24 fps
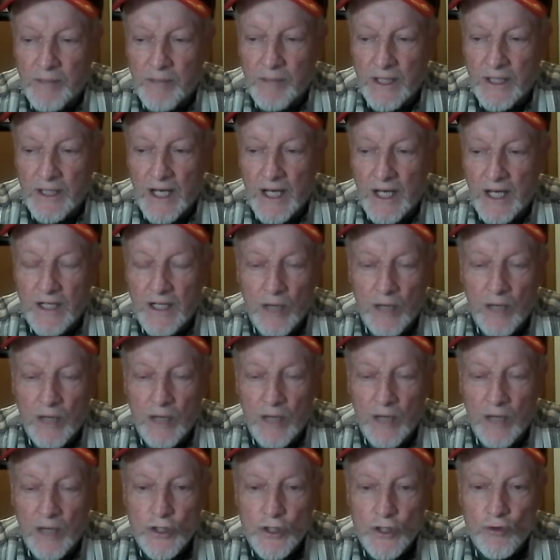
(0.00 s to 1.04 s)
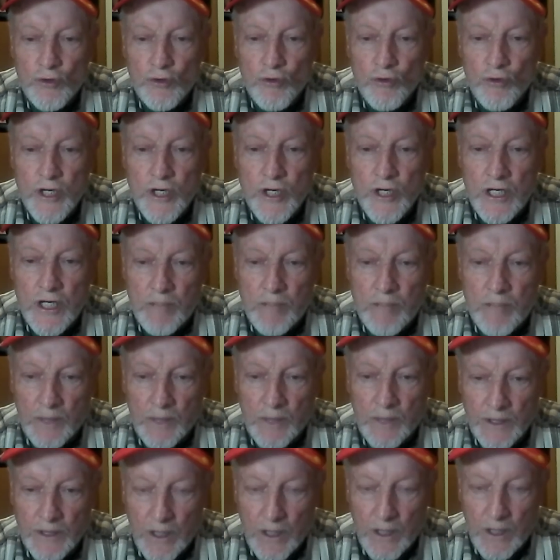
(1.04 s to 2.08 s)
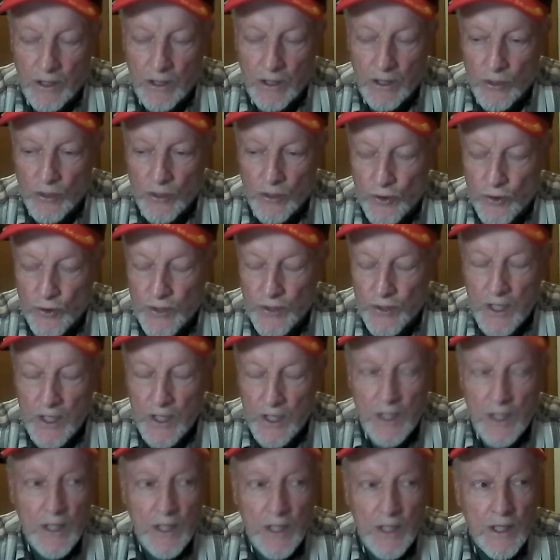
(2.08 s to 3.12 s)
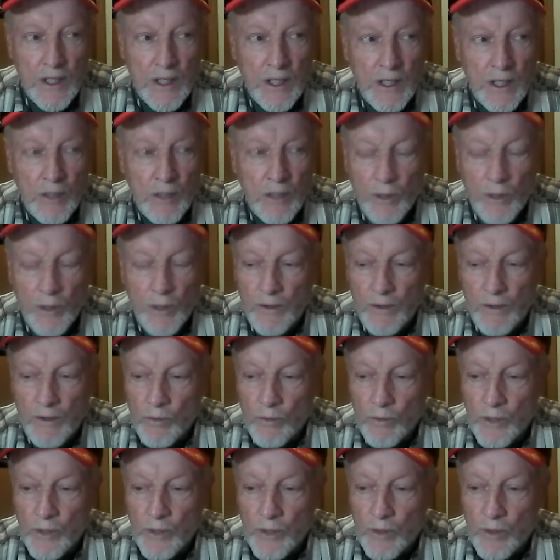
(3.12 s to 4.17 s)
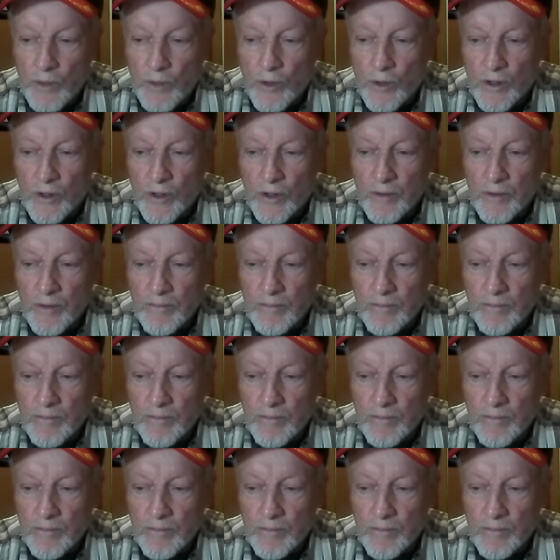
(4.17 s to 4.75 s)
My dad and I were extremely close. Uh, we, we were